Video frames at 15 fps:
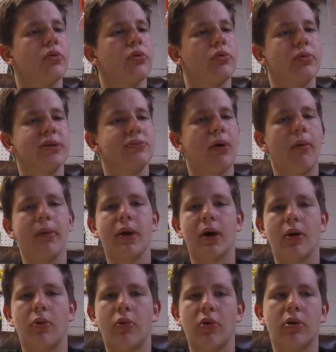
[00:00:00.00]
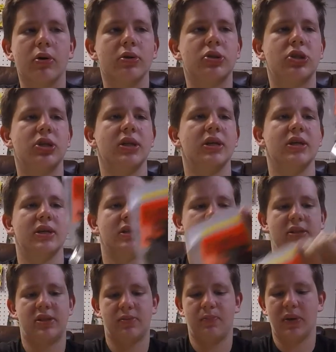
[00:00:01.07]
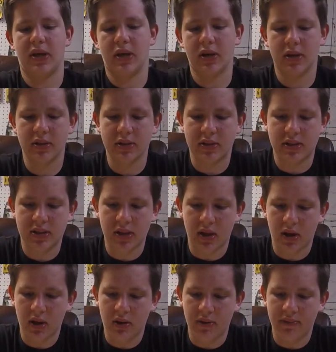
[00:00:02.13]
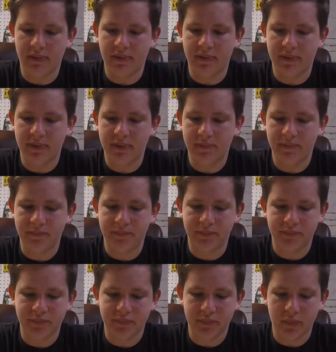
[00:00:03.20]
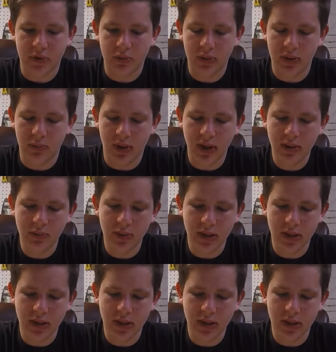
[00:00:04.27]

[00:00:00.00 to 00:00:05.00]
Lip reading: The reason why we got orange is because of... Wait, why did